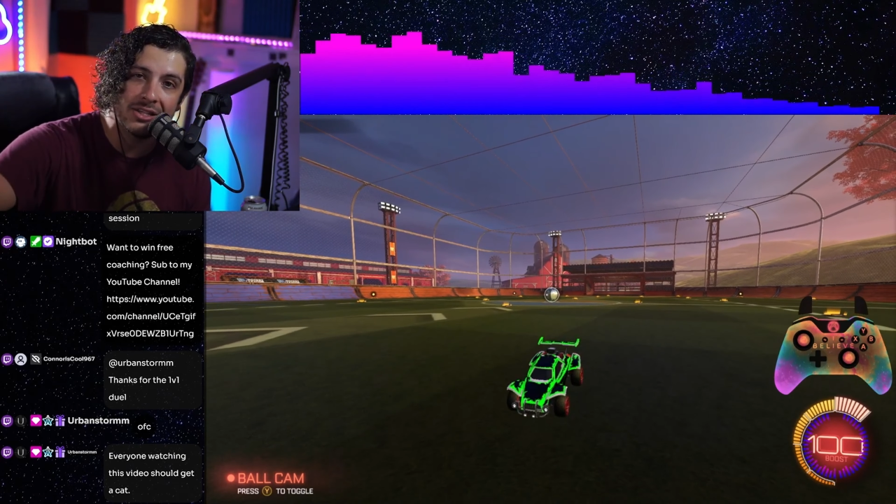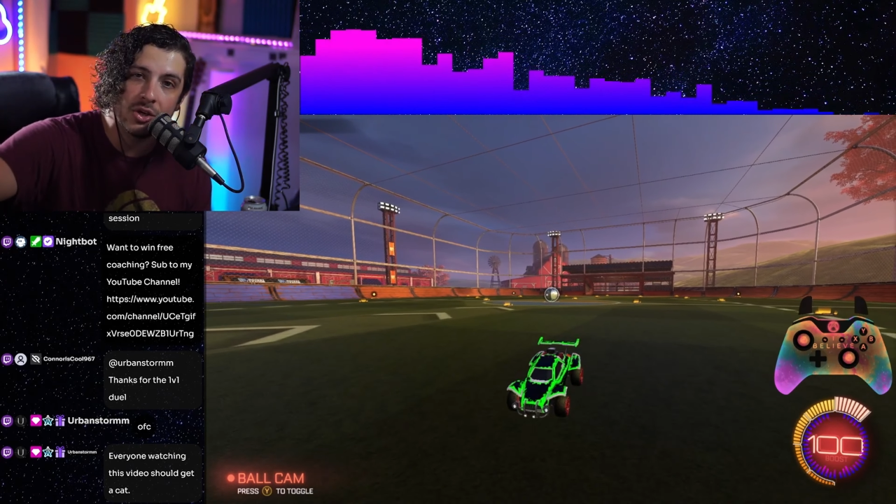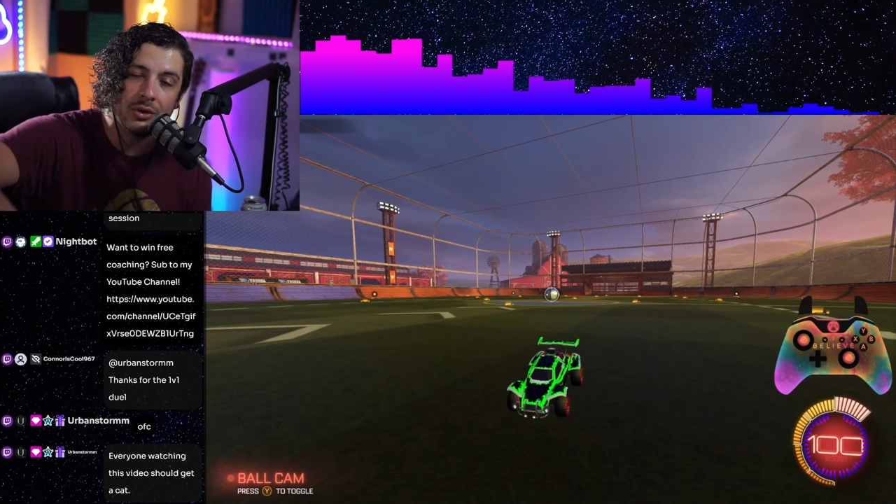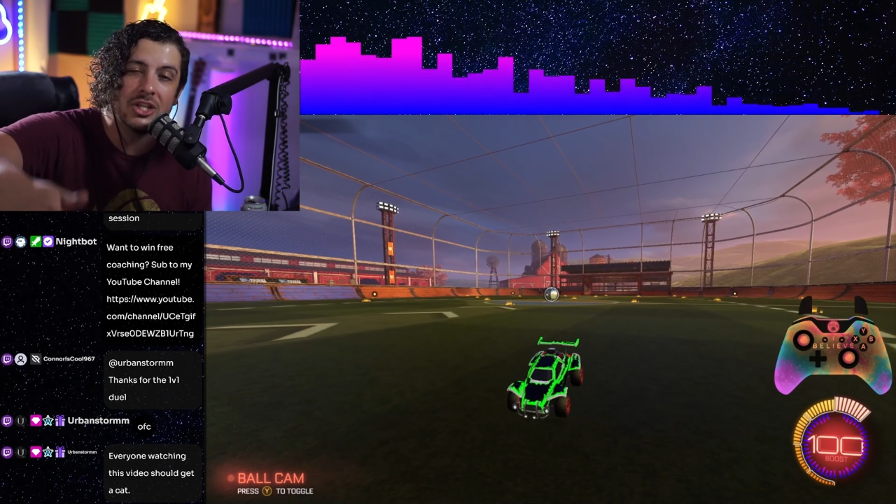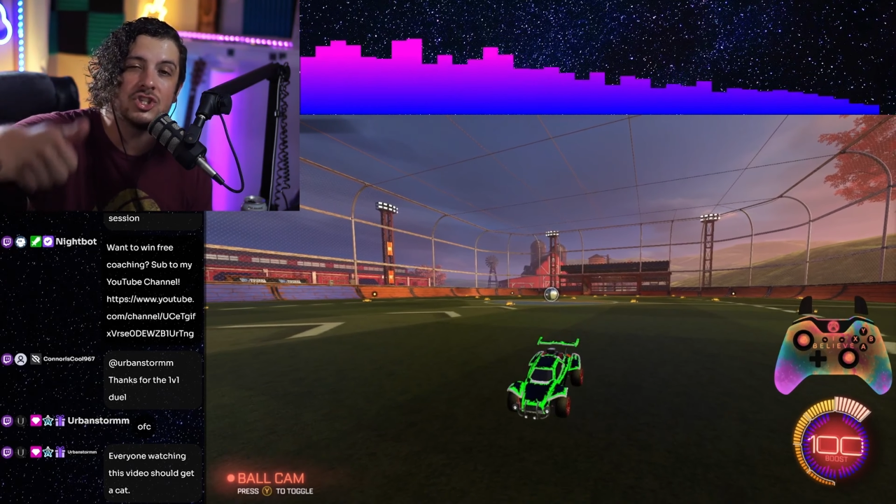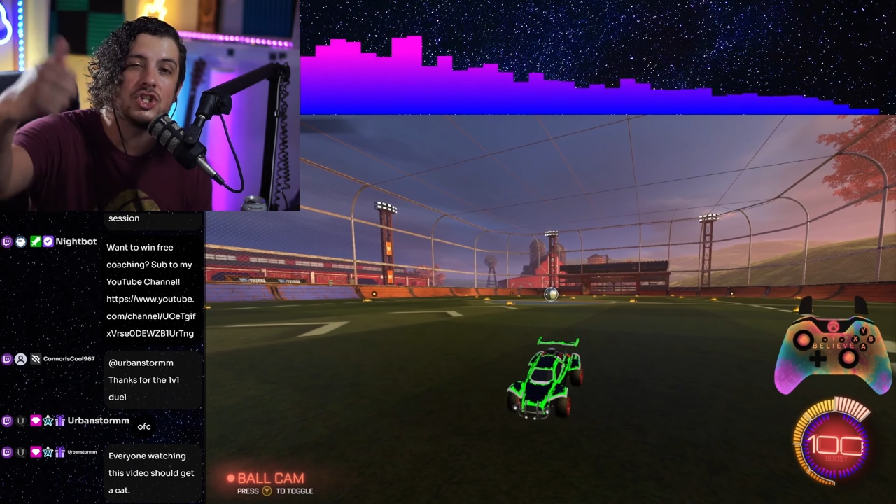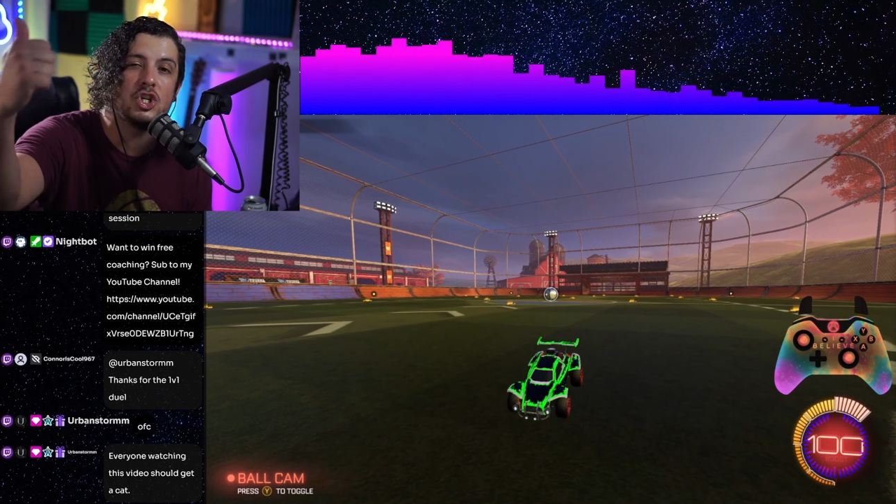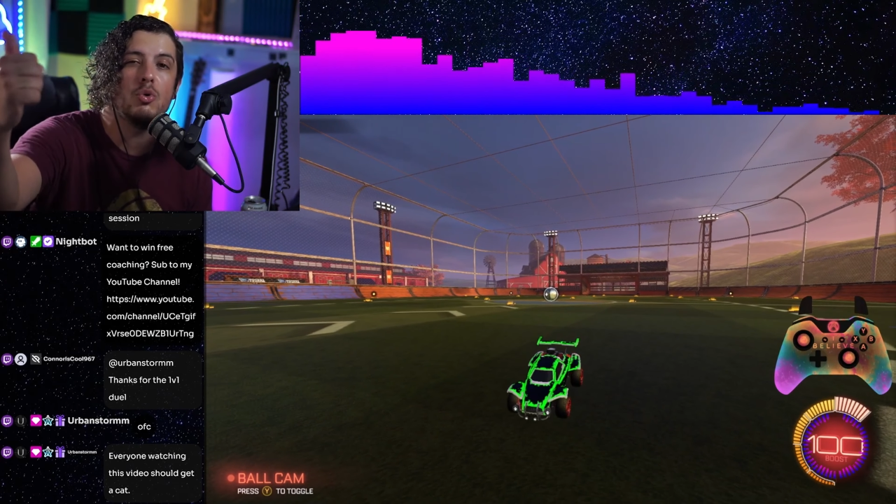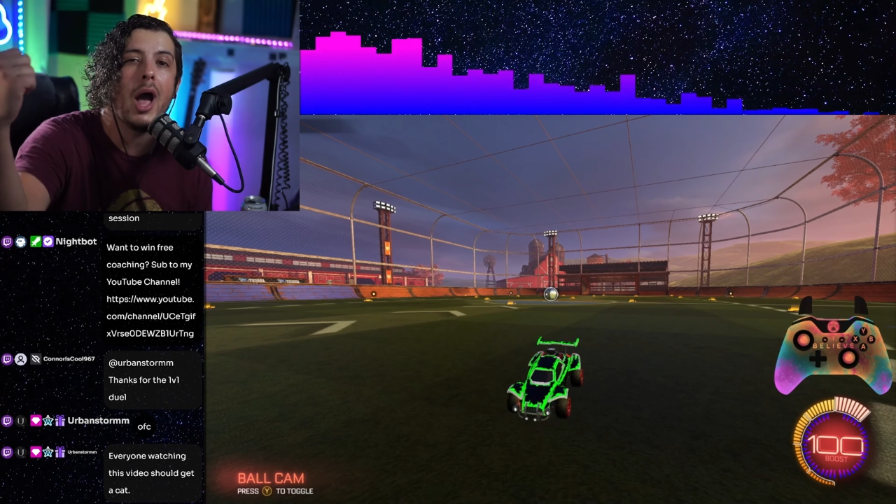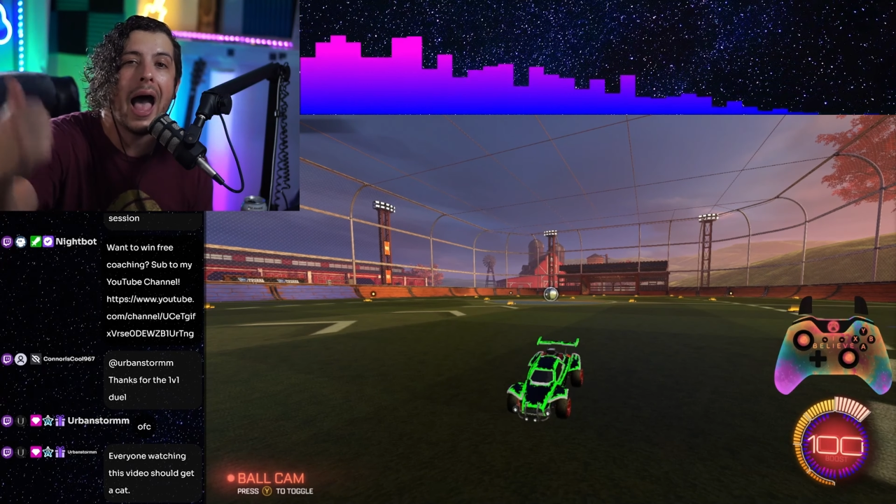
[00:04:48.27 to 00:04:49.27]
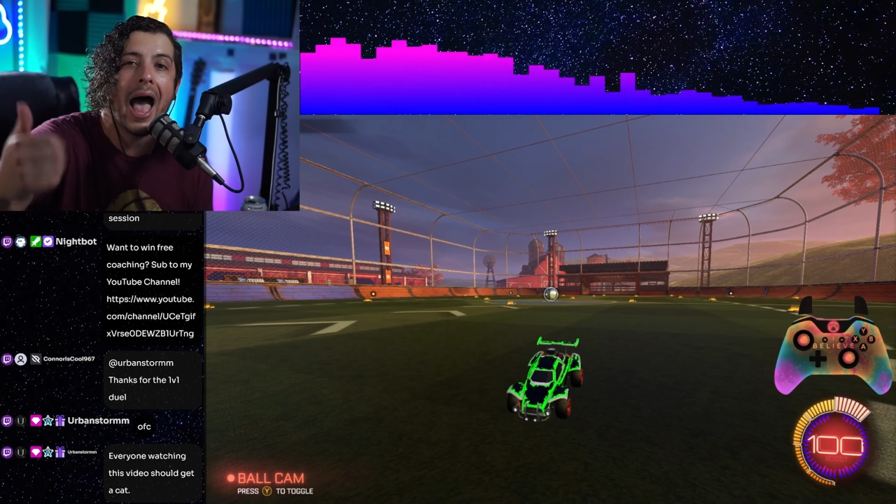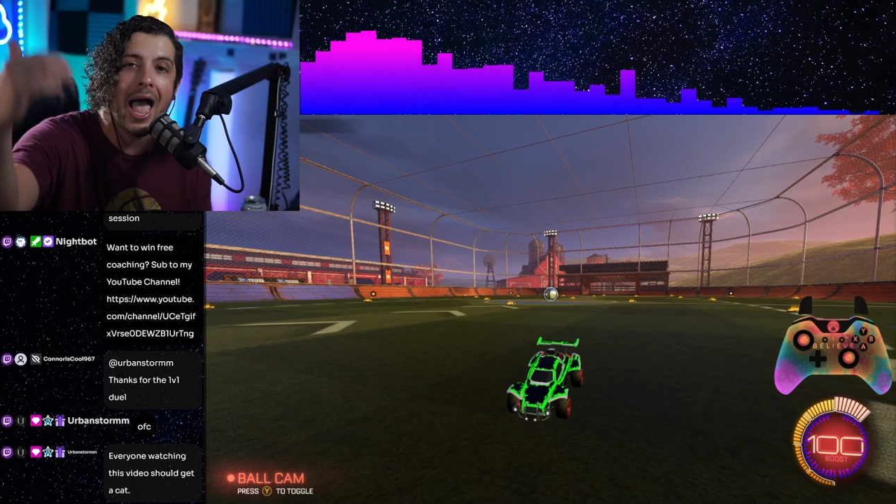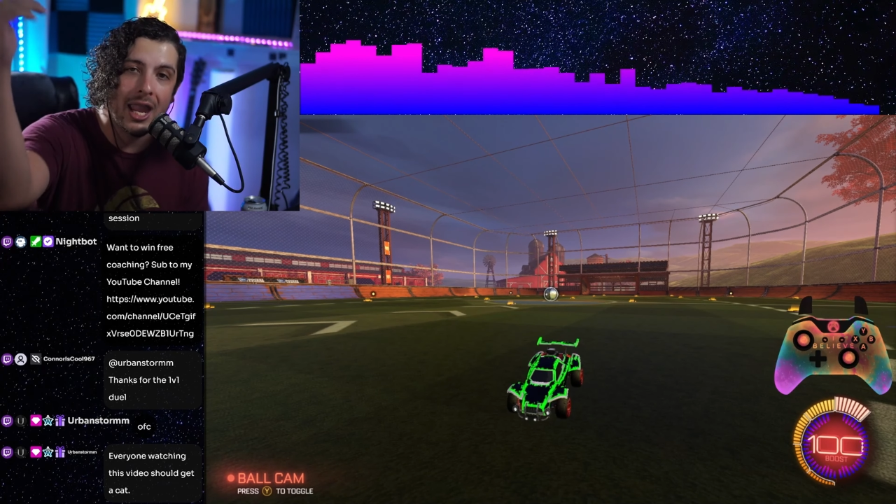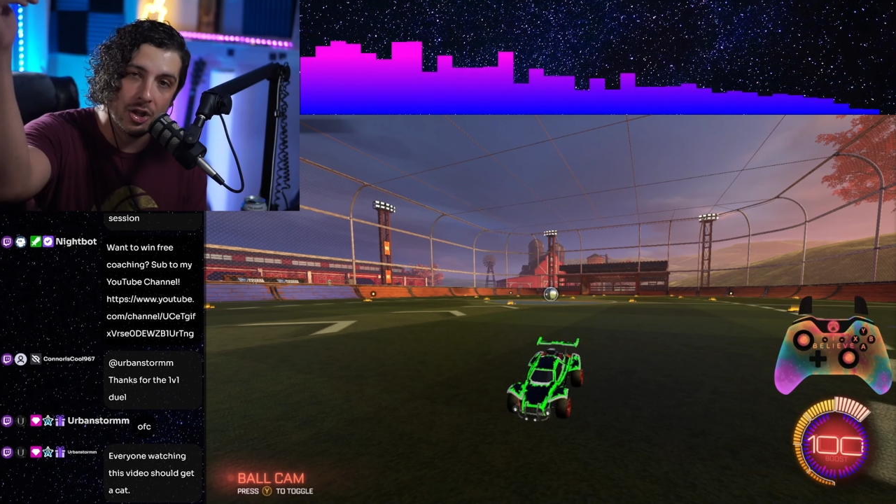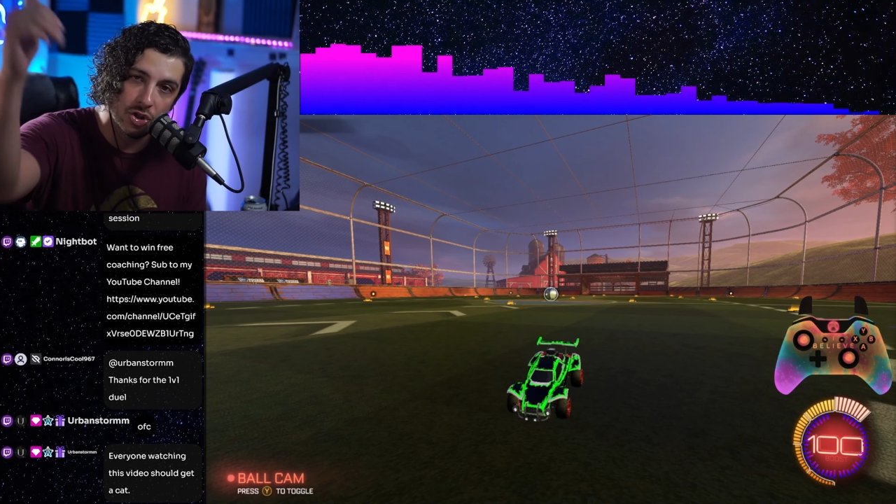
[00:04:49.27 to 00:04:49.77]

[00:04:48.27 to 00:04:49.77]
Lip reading: zone is too high.